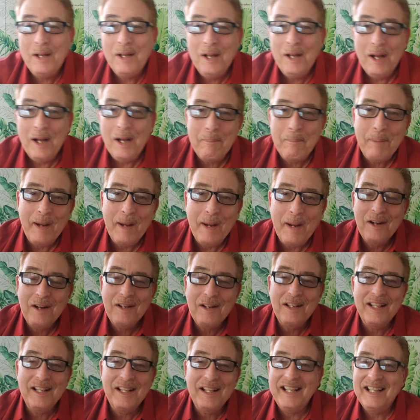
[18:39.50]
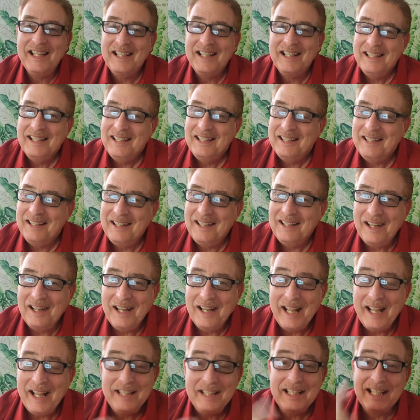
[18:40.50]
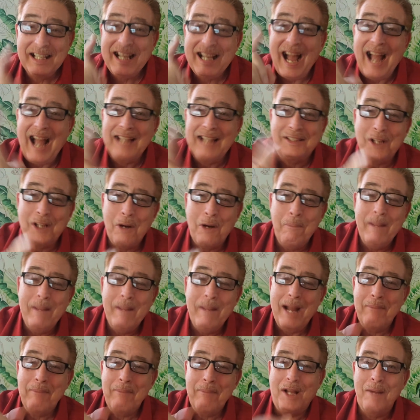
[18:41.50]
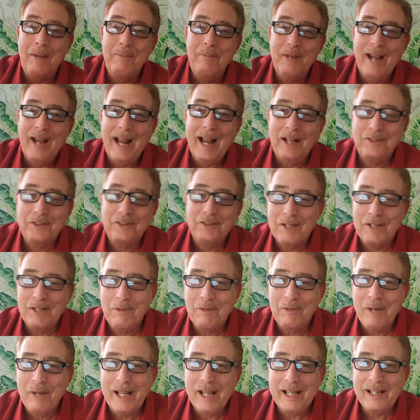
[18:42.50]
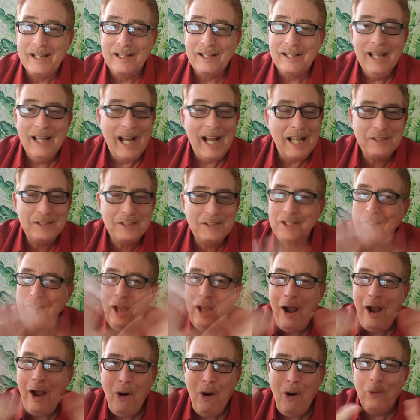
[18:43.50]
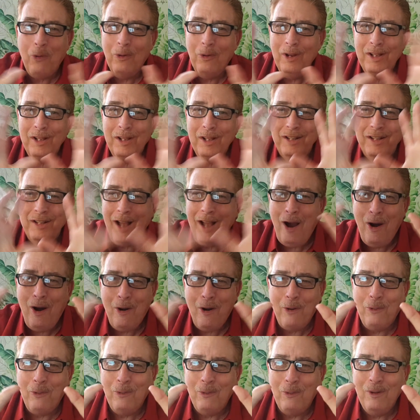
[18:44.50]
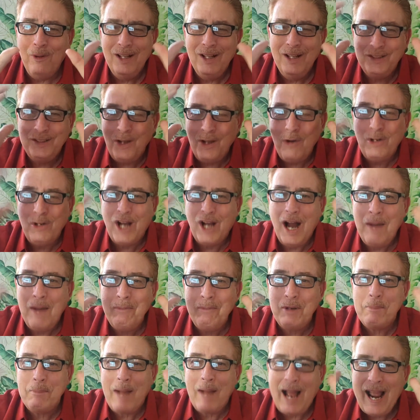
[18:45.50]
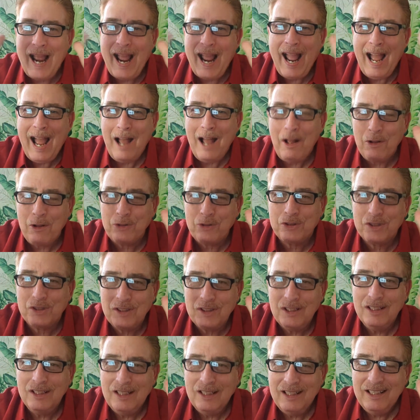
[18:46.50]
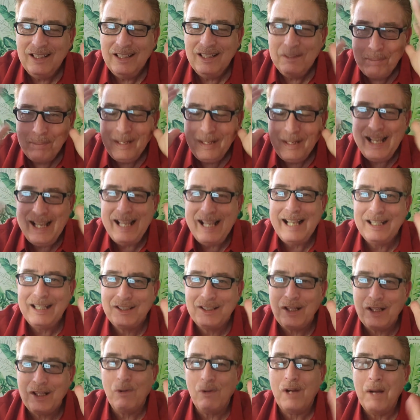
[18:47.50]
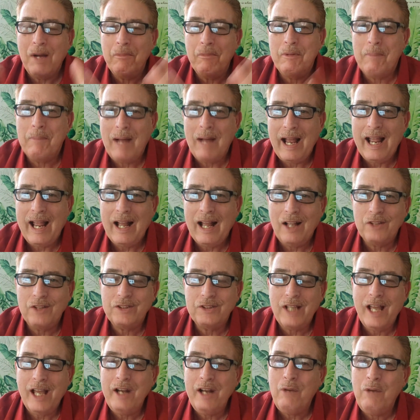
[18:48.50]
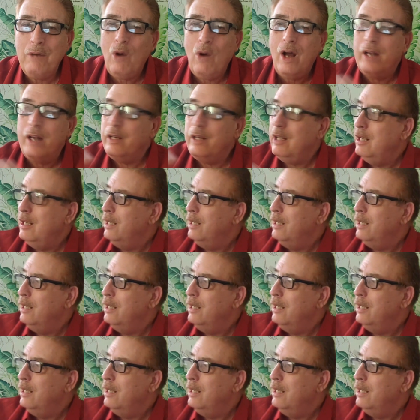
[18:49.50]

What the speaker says: Apparently. And the guy told me I'm coming to your house every week. I said, no, don't come to my house. Please don't come to my house. I don't want